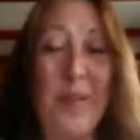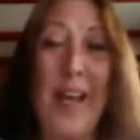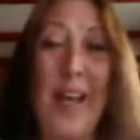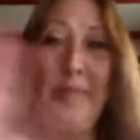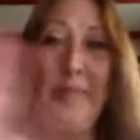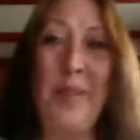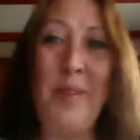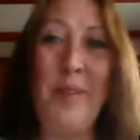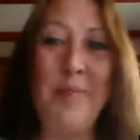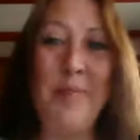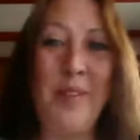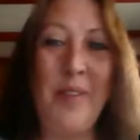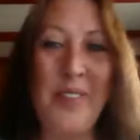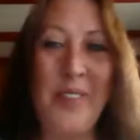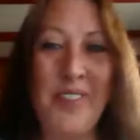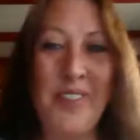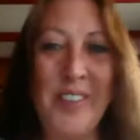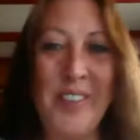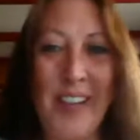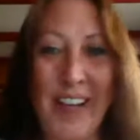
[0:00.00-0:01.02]
happy
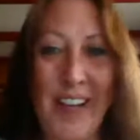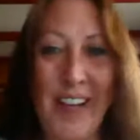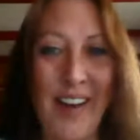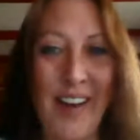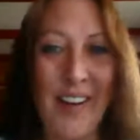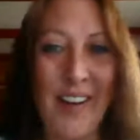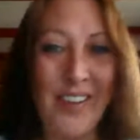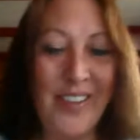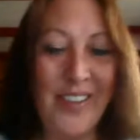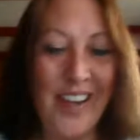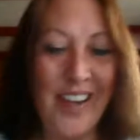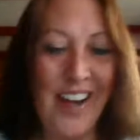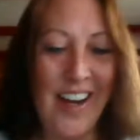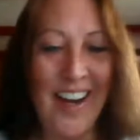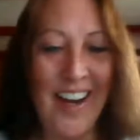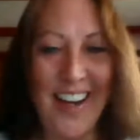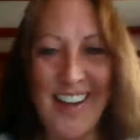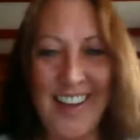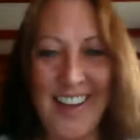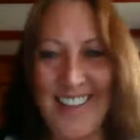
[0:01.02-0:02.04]
Mother's Day, all you
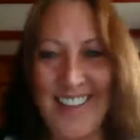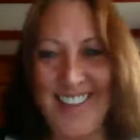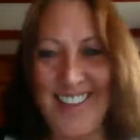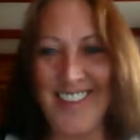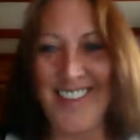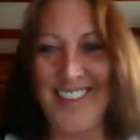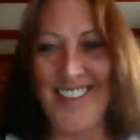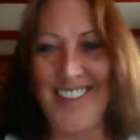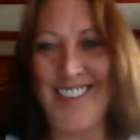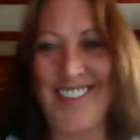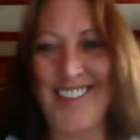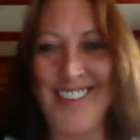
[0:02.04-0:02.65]
guys.